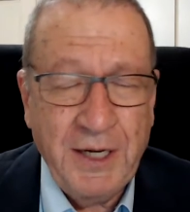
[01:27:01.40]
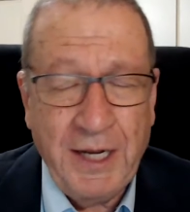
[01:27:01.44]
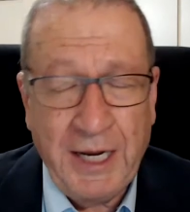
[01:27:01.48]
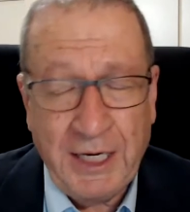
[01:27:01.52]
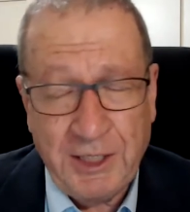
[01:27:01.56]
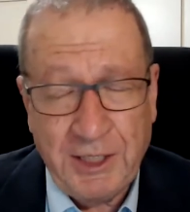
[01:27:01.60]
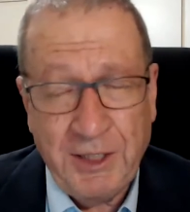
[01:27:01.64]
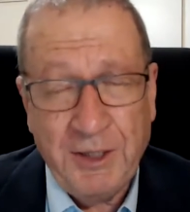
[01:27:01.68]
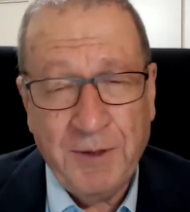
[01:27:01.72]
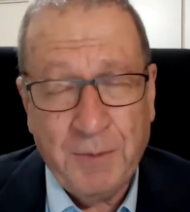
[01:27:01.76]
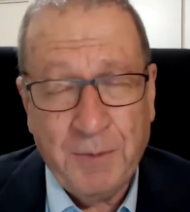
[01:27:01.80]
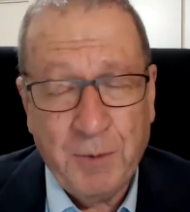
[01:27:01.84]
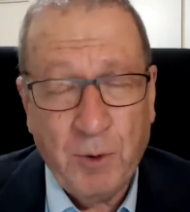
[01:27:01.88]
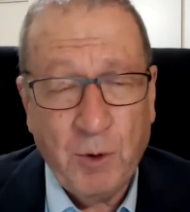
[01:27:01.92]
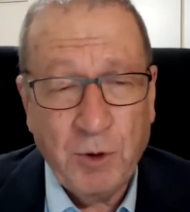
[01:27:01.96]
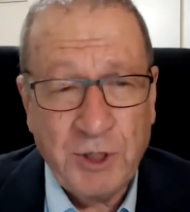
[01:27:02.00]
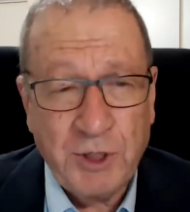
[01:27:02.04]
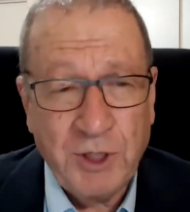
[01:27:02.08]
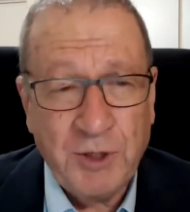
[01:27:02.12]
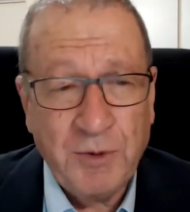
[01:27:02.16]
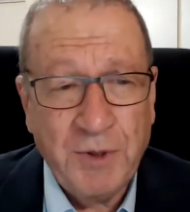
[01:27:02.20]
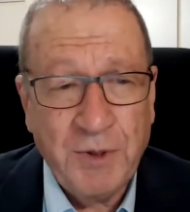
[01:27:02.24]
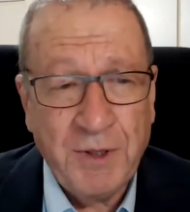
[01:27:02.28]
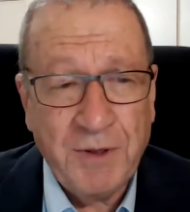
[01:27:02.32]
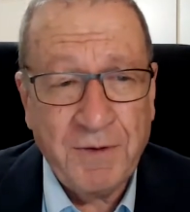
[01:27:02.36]
actually
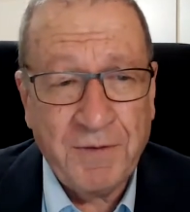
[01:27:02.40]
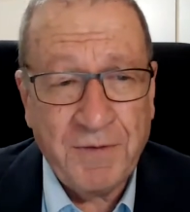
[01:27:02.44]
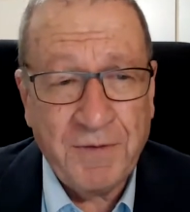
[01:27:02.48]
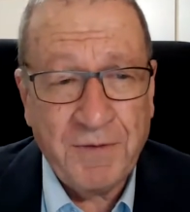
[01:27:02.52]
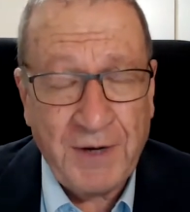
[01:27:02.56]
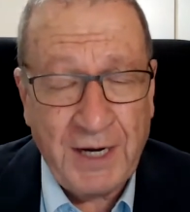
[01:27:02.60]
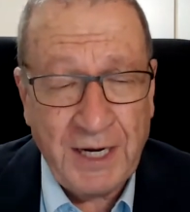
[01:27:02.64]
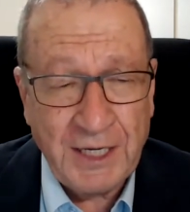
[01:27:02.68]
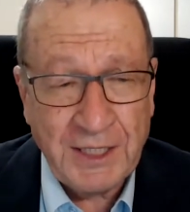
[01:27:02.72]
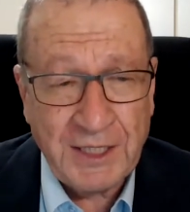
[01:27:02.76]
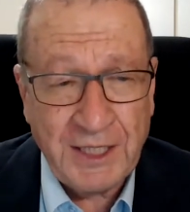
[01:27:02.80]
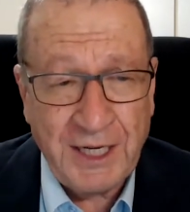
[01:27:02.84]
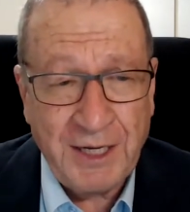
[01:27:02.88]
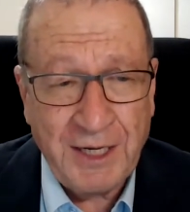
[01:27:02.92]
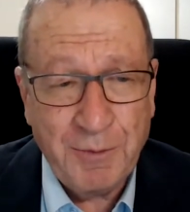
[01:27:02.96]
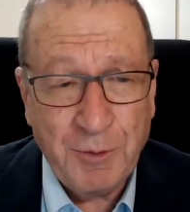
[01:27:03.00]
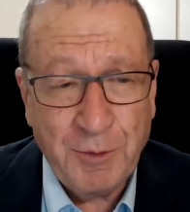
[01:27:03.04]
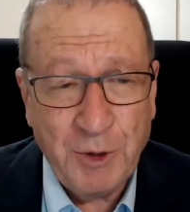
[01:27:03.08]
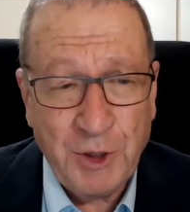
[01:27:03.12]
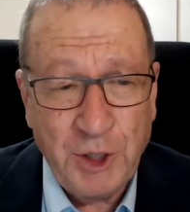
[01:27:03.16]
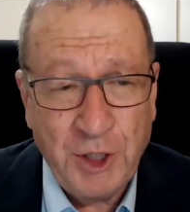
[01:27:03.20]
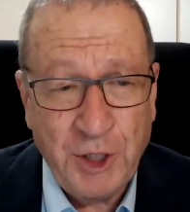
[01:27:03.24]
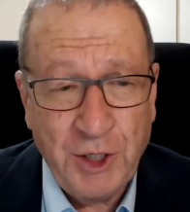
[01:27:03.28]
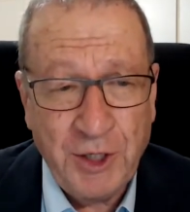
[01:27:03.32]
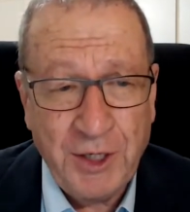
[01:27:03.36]
reported with the Pfizer and
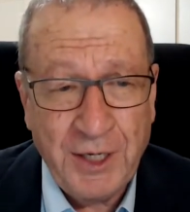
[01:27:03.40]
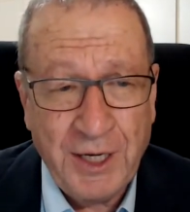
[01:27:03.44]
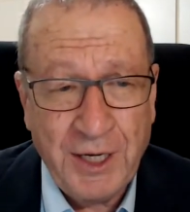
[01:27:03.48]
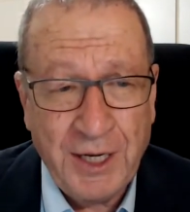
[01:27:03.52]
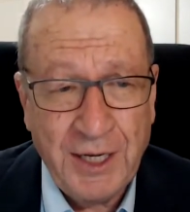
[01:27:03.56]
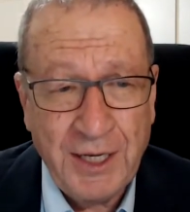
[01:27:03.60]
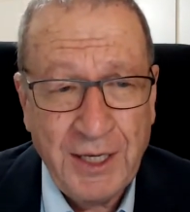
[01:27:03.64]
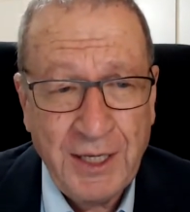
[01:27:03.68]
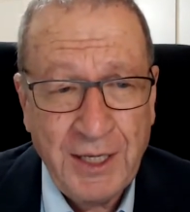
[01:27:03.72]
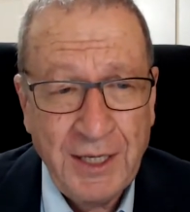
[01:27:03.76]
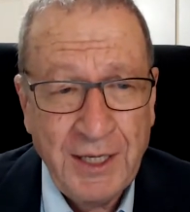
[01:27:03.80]
Moderna.